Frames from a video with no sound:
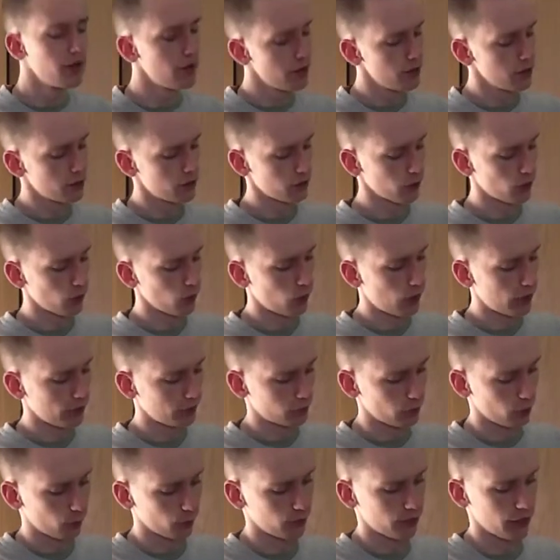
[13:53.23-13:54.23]
so I
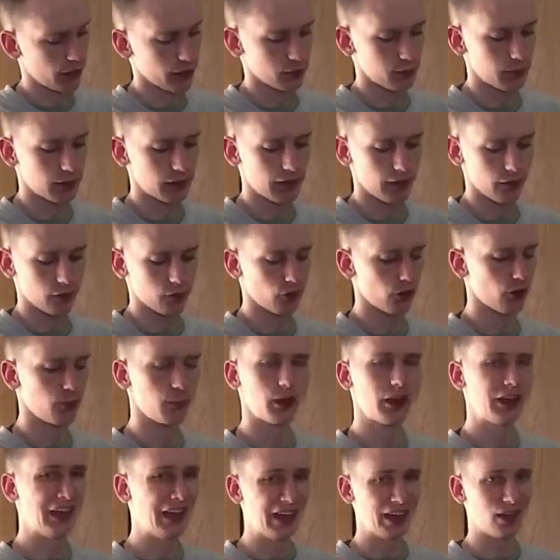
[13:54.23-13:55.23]
don't catch my legs on them
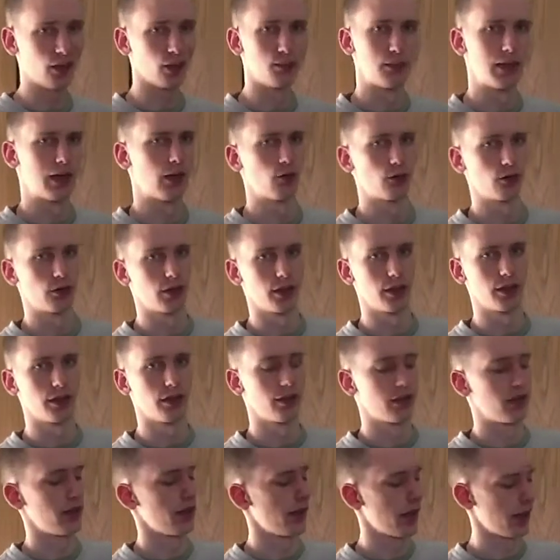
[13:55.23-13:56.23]
and kick them out or anything
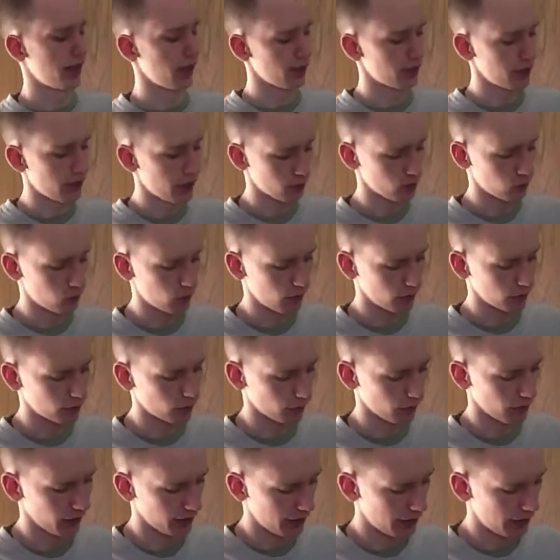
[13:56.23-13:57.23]
like that. That's why I've got
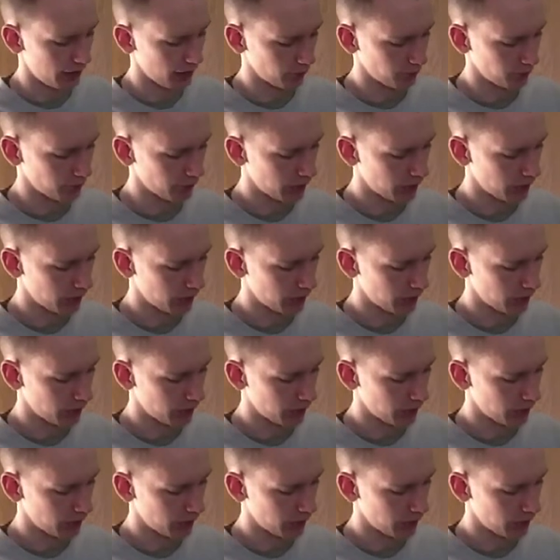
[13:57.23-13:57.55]
it there.